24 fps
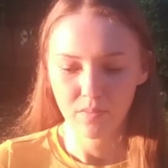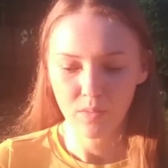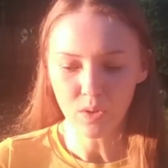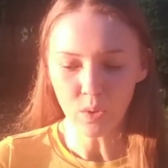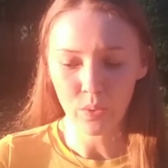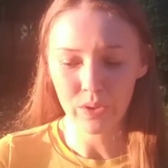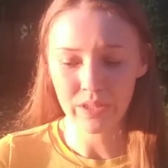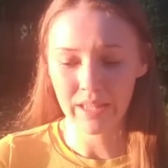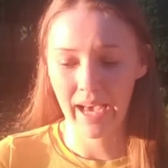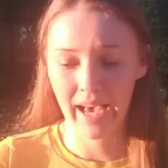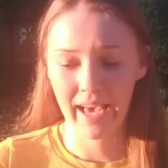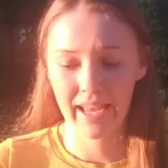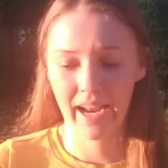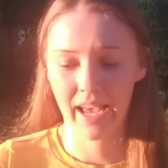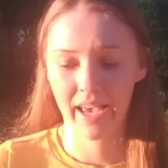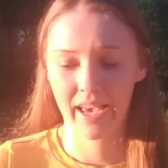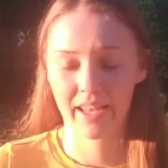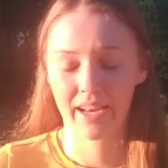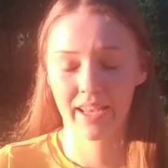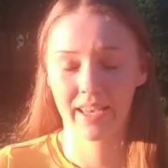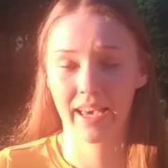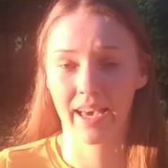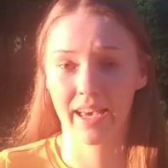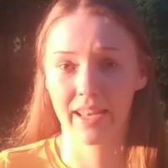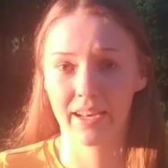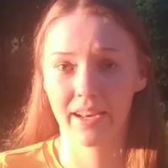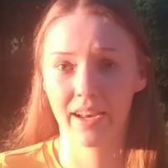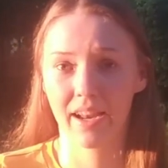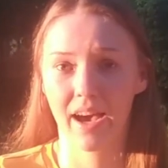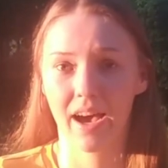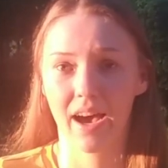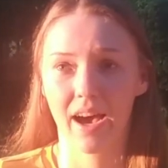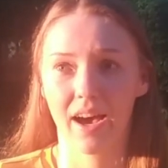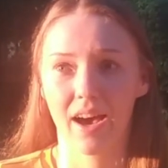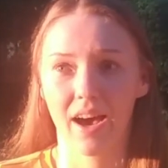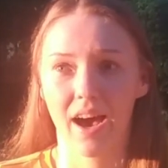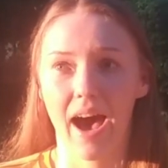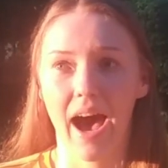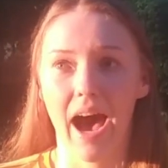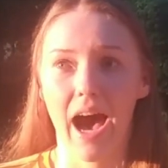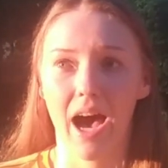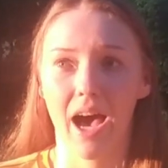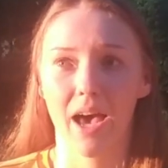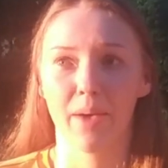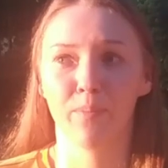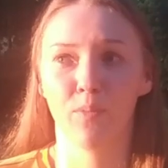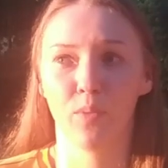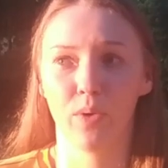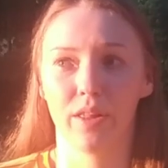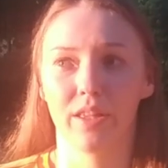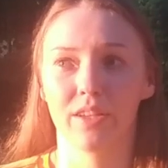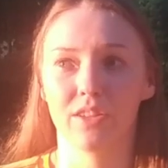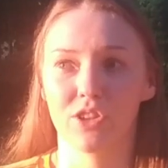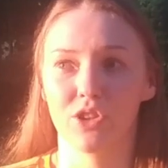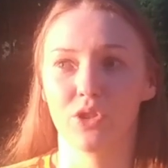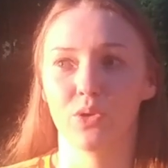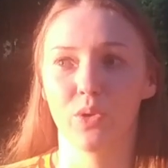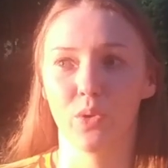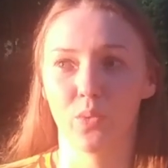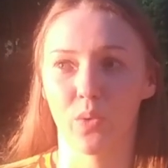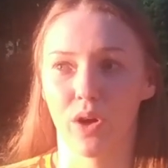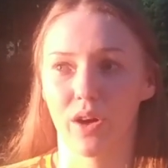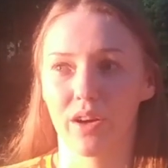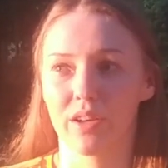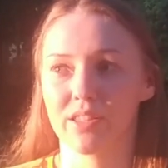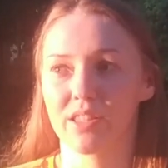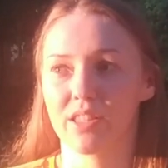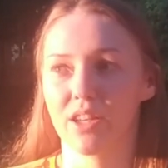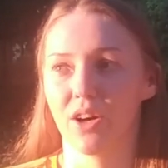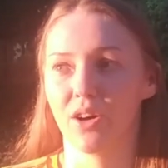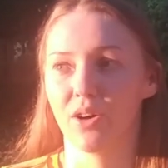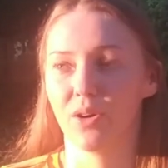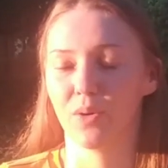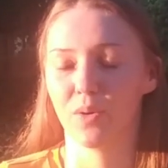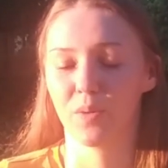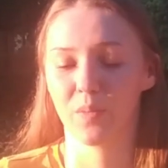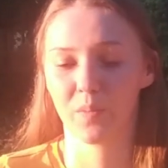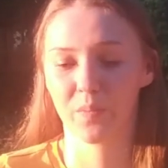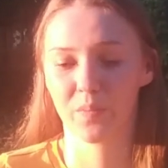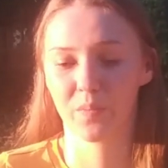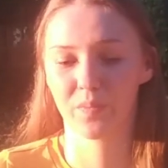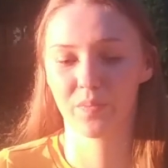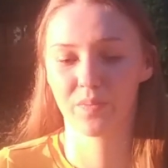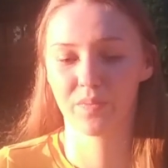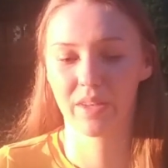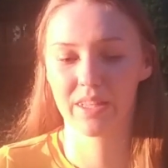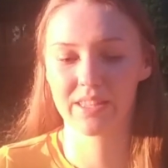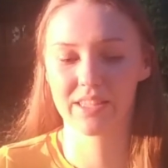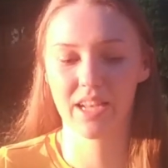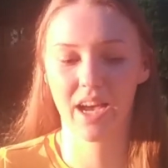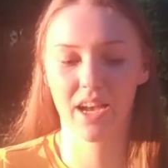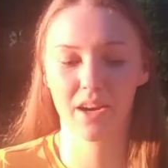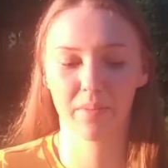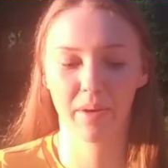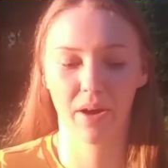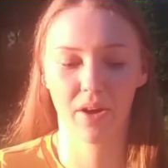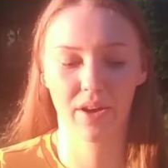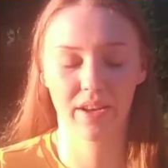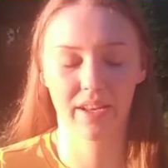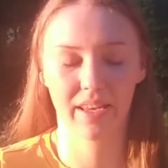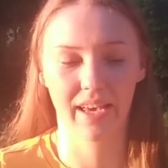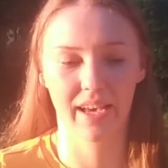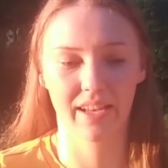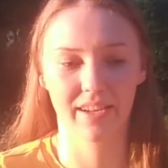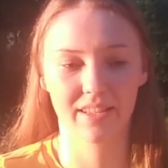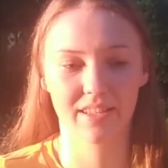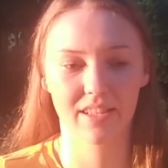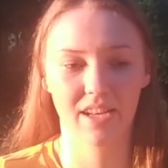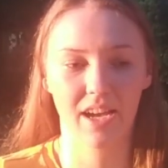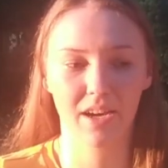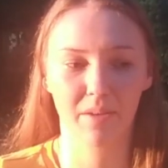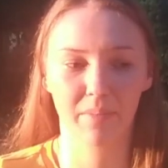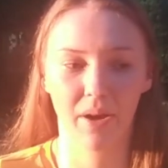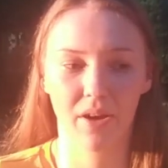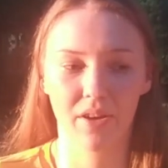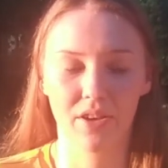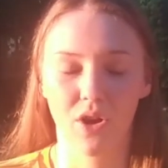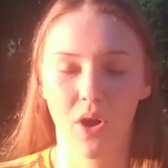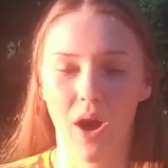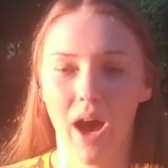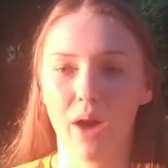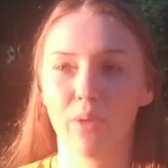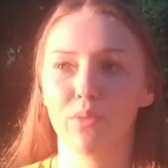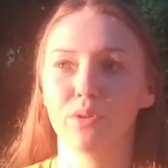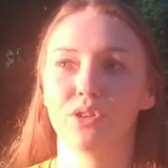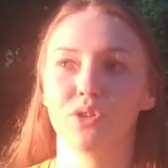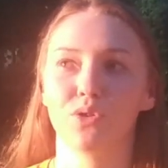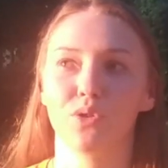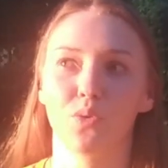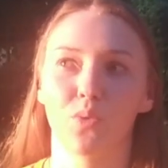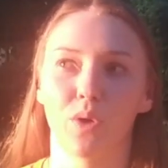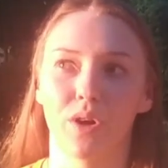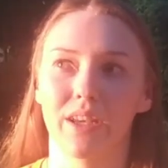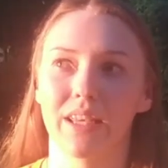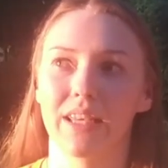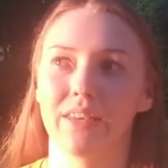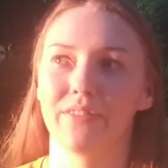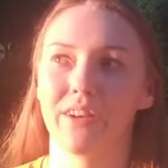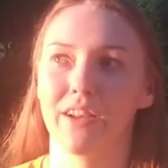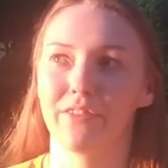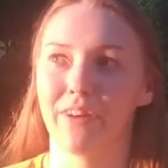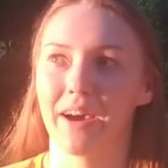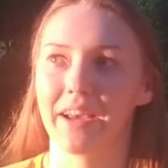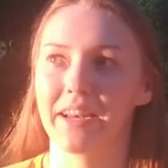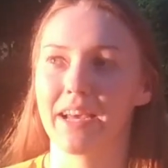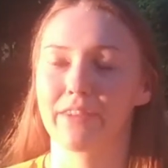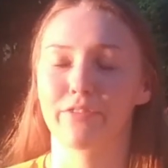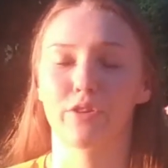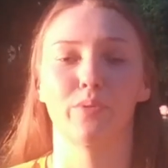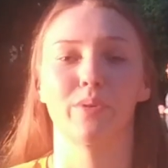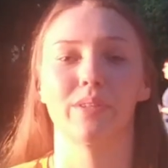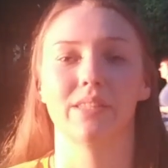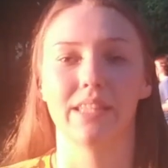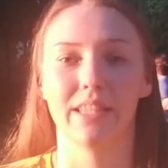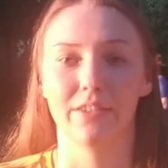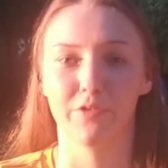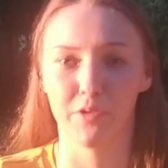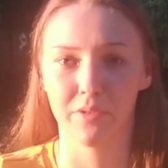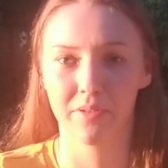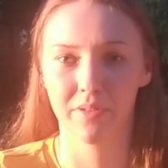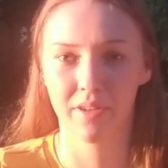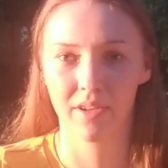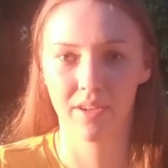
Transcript: with that. And again, I'm willing to do the work. So it's not about, I will do the work even if I never receive